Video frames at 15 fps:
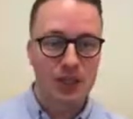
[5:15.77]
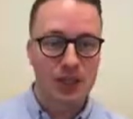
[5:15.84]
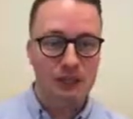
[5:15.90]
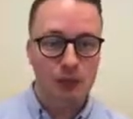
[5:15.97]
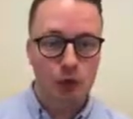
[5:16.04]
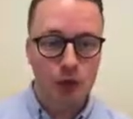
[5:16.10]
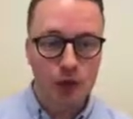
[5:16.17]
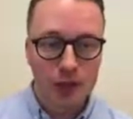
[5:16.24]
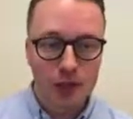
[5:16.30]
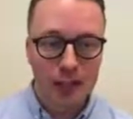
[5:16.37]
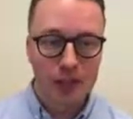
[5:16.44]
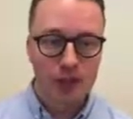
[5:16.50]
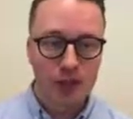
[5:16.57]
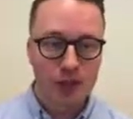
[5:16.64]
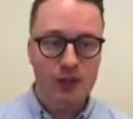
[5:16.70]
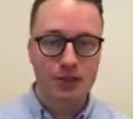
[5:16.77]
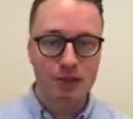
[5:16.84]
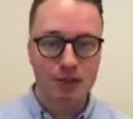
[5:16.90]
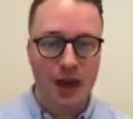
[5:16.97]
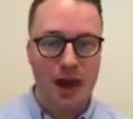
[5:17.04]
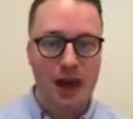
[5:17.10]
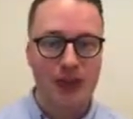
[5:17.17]
If you click this
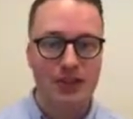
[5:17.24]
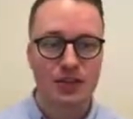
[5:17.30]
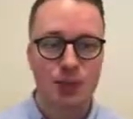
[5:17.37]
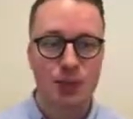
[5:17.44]
box,